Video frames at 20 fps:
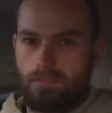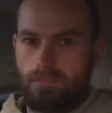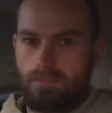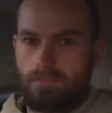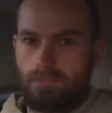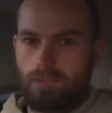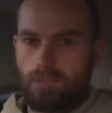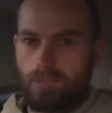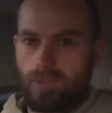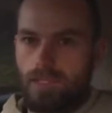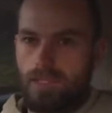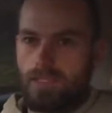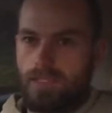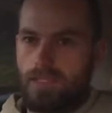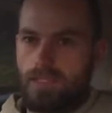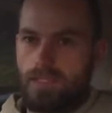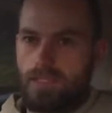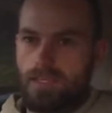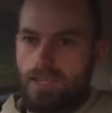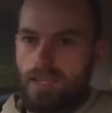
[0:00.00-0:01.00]

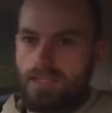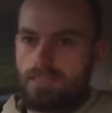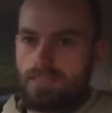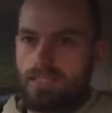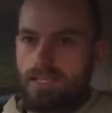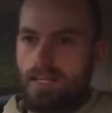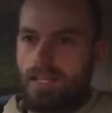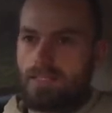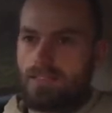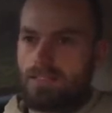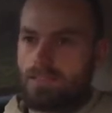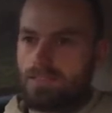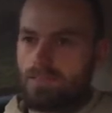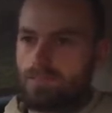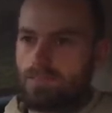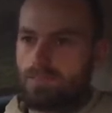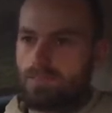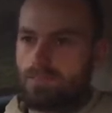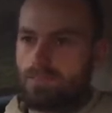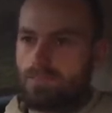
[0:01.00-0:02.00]
the SEL and the
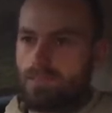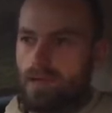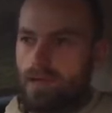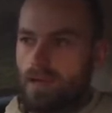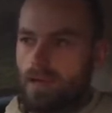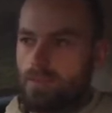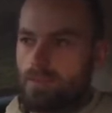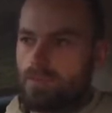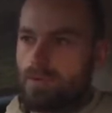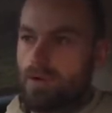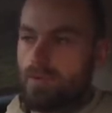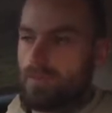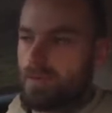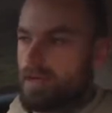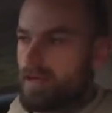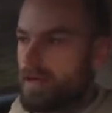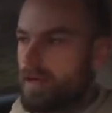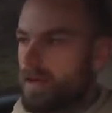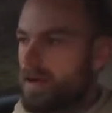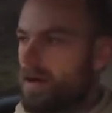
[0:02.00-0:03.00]

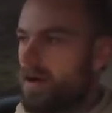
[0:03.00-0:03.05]
Premier